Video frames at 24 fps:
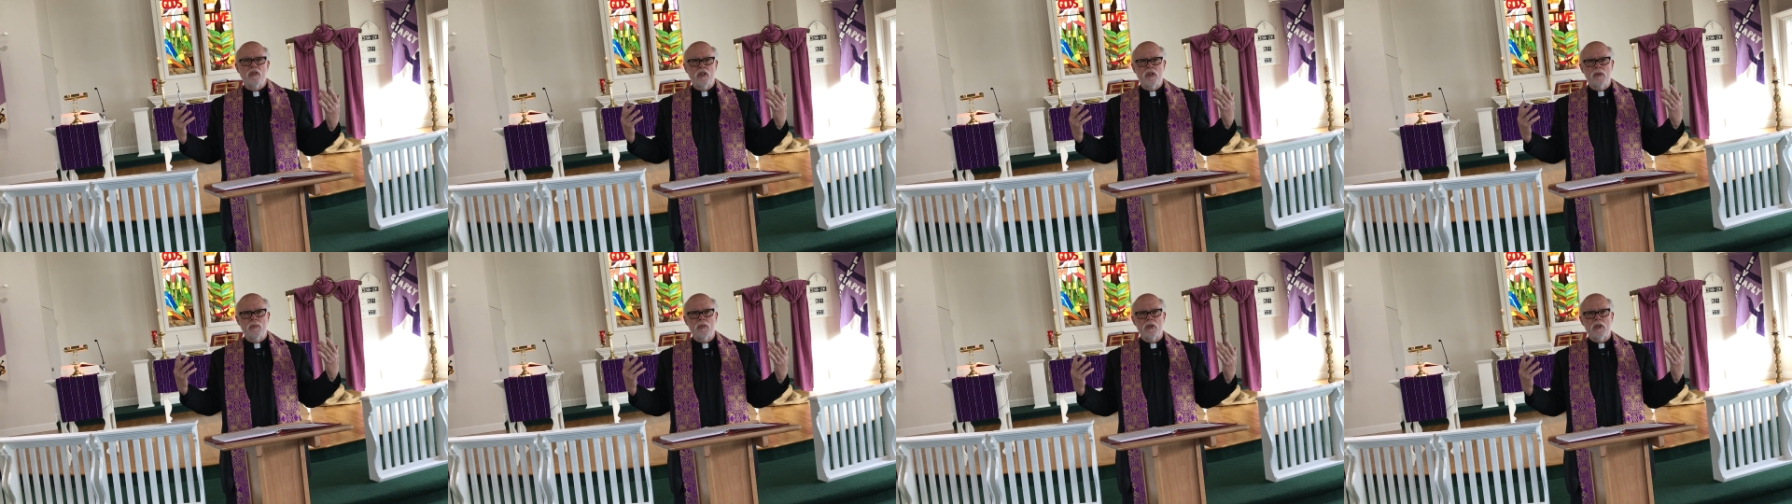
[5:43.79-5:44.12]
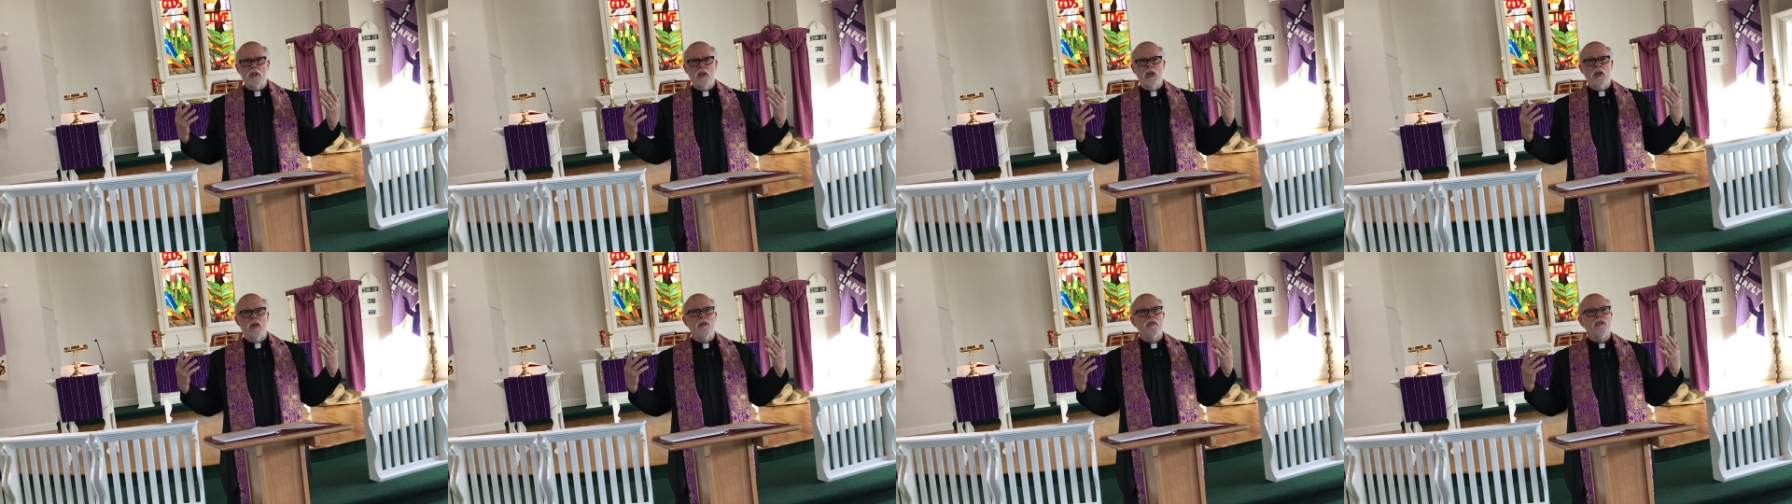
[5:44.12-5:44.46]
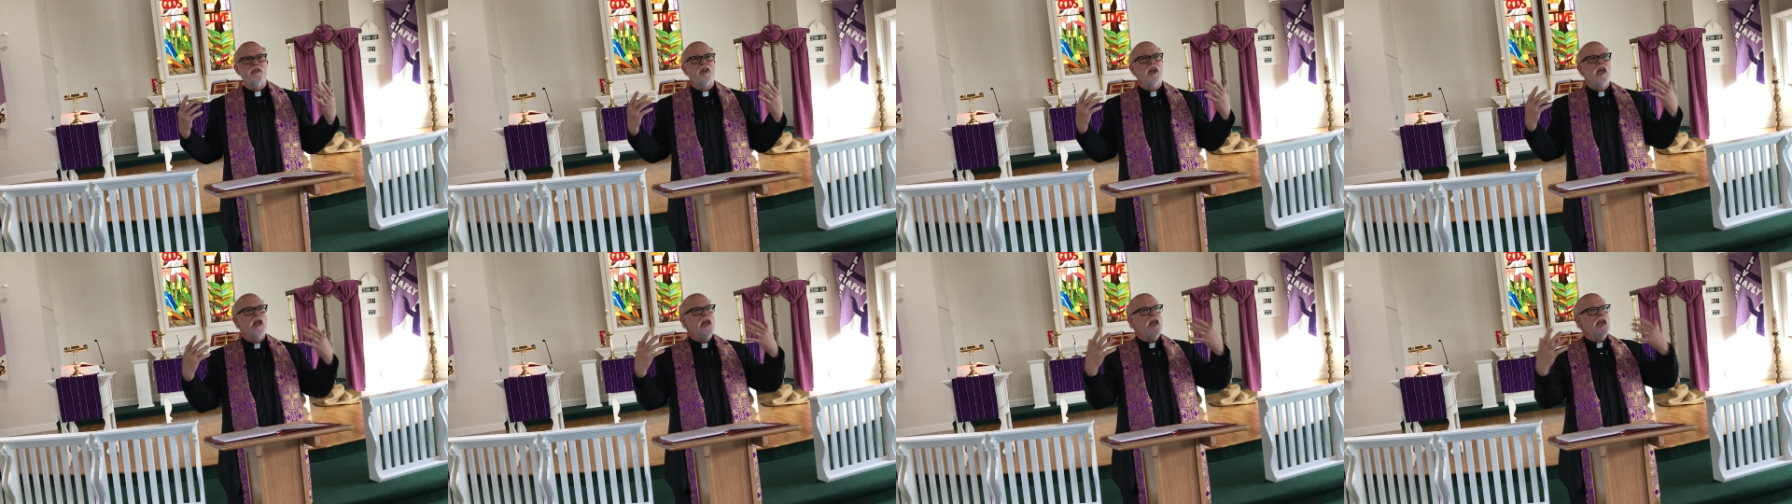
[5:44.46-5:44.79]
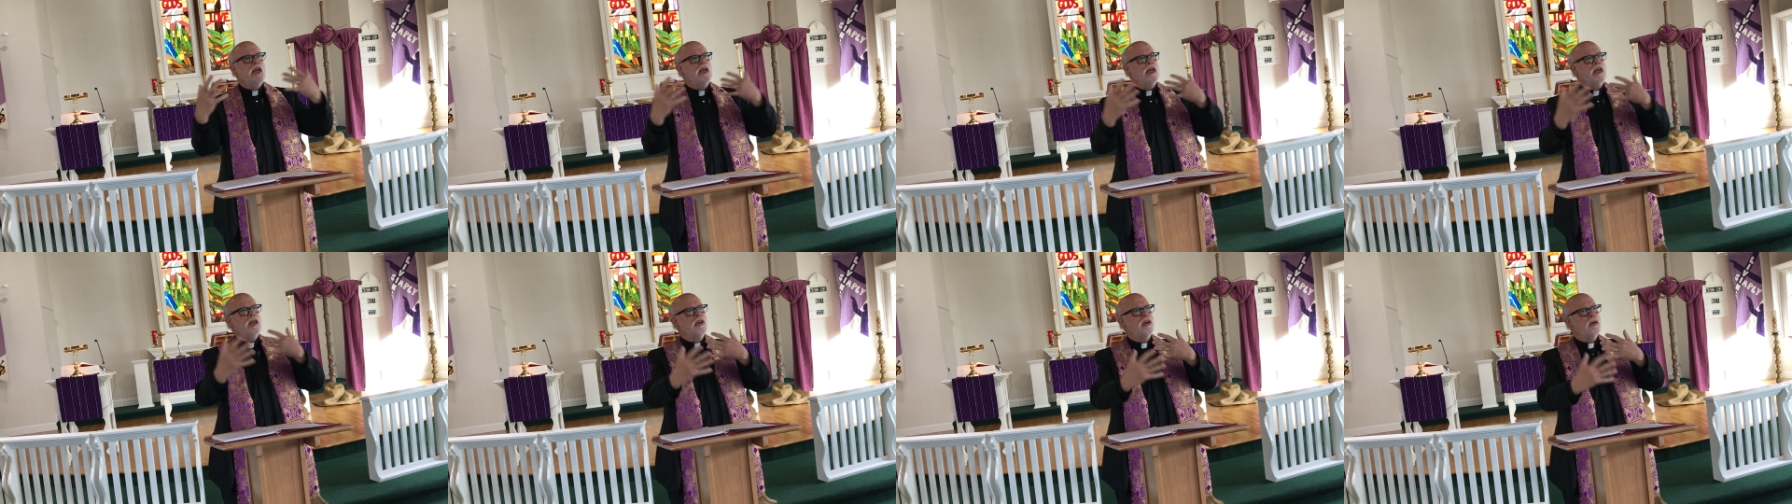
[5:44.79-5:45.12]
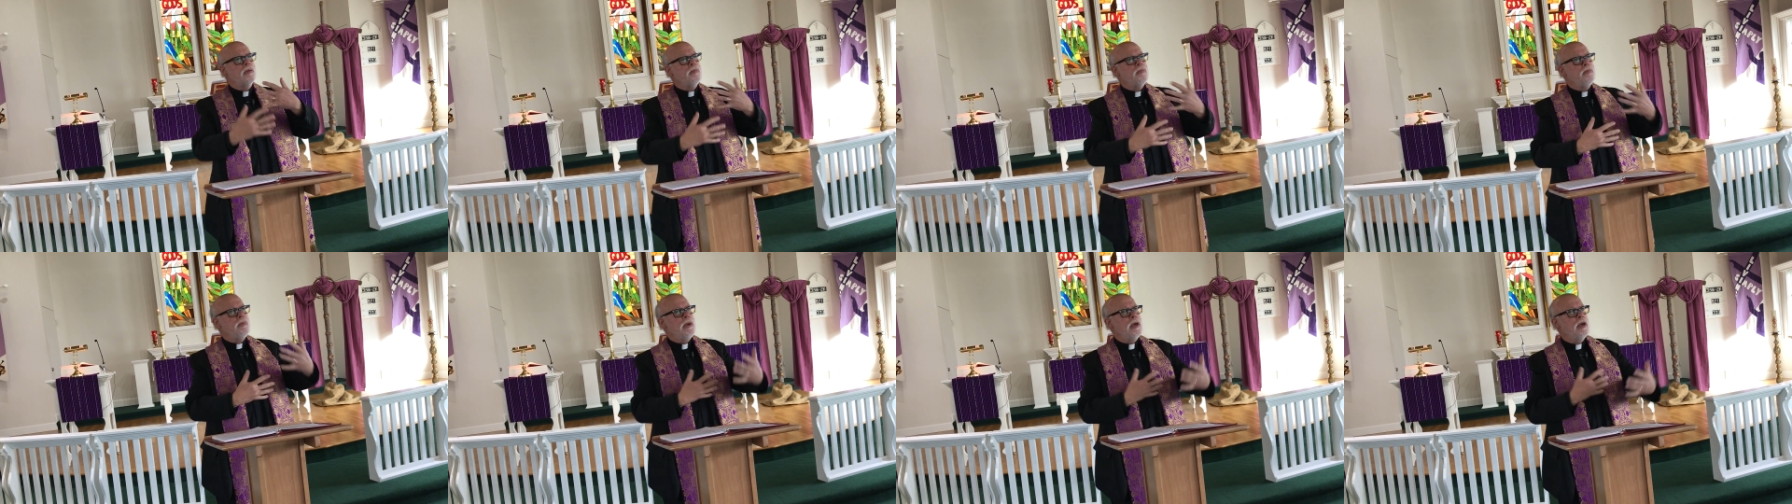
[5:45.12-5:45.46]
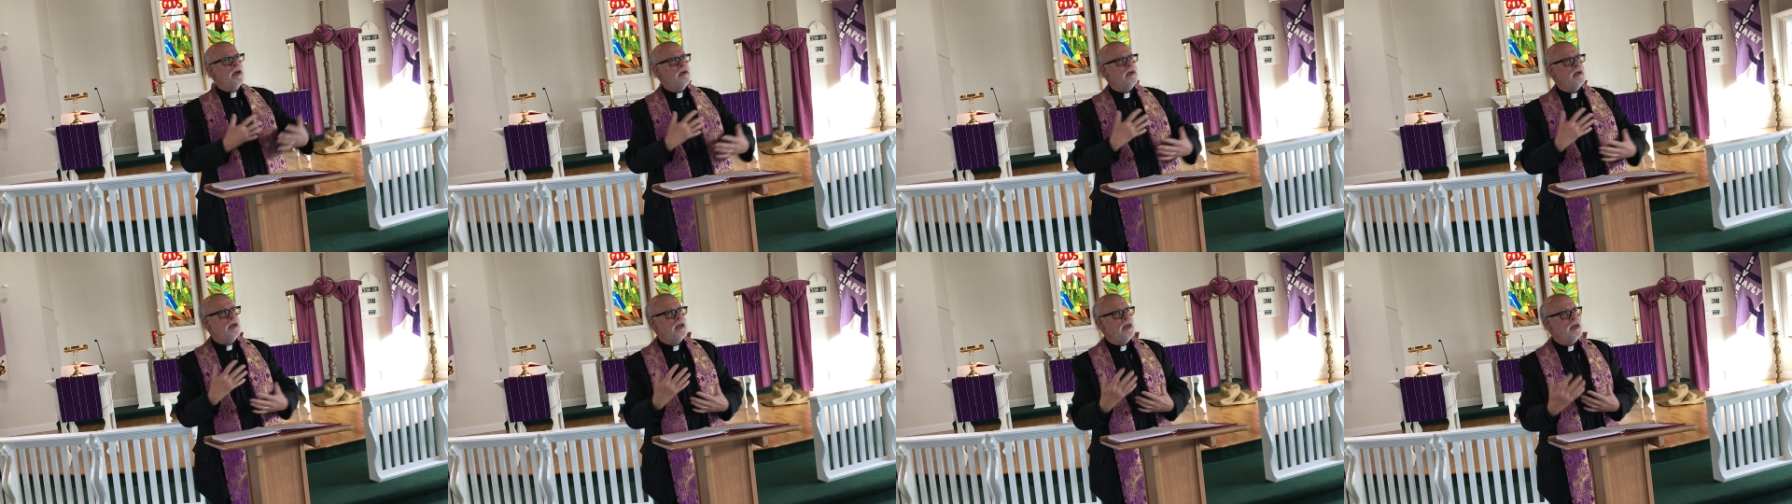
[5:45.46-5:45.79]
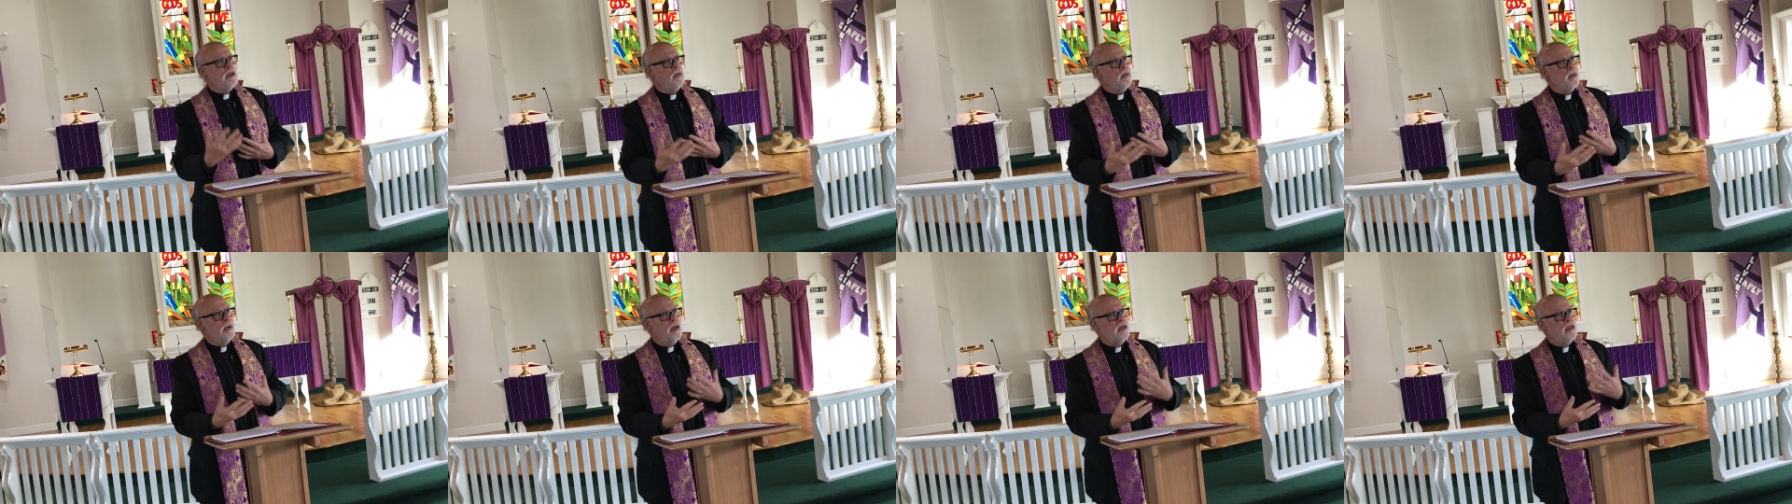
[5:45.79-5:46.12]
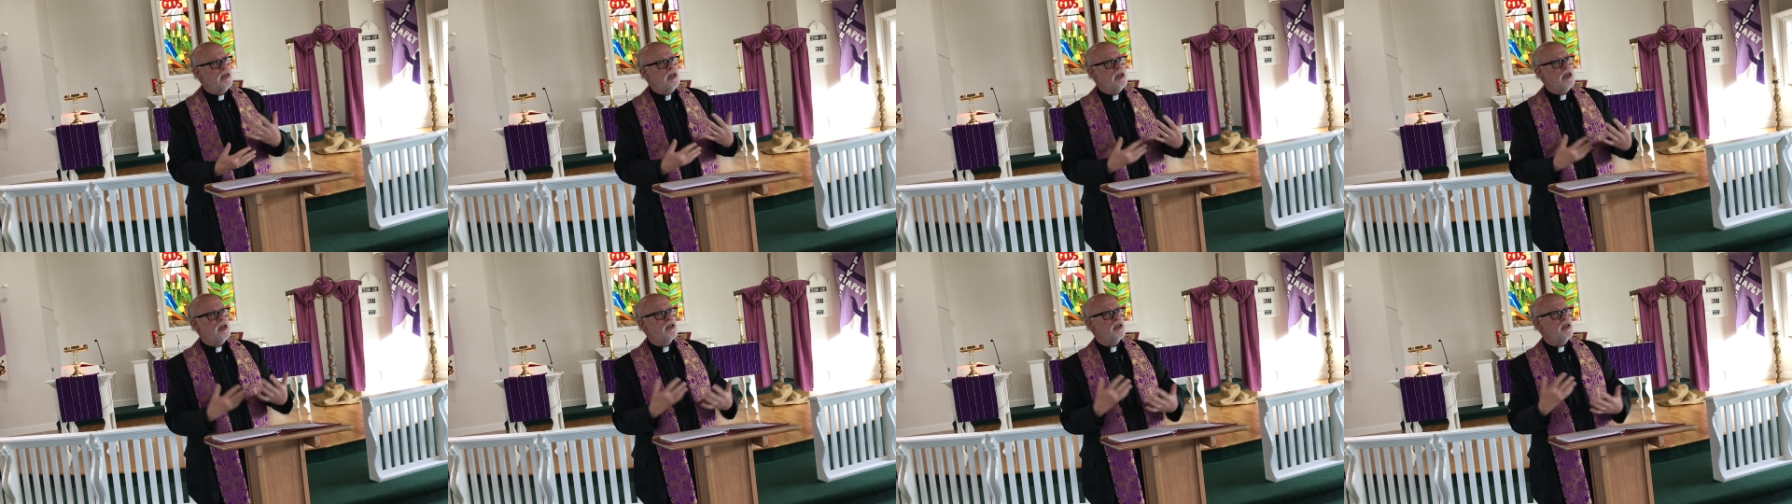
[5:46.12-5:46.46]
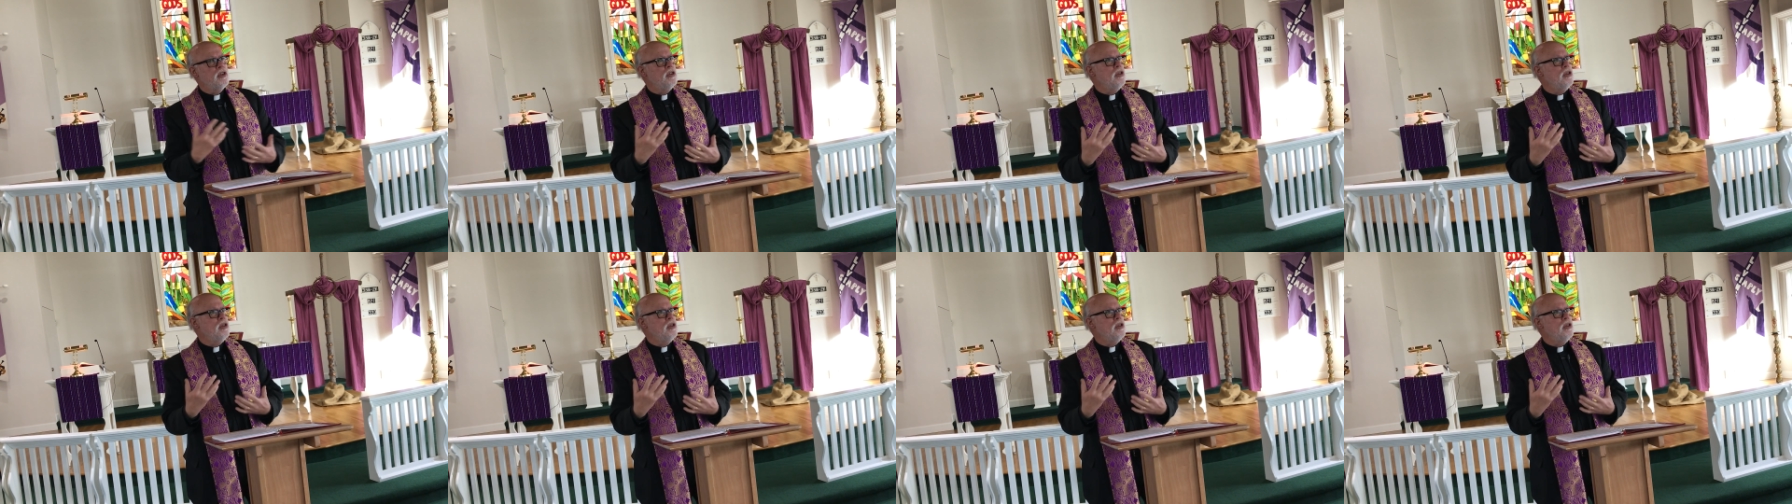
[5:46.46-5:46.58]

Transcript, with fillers: themselves intermarried with these